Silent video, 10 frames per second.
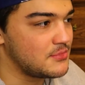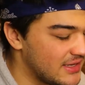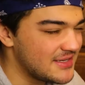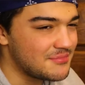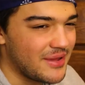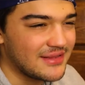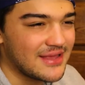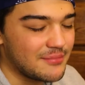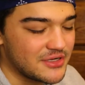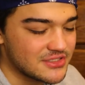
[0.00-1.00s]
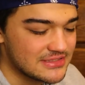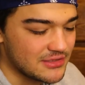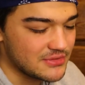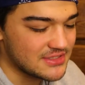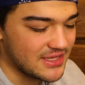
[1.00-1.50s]
I didn't paint that much because I
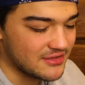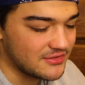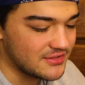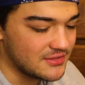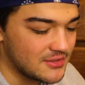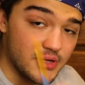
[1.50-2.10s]
wasn't that good.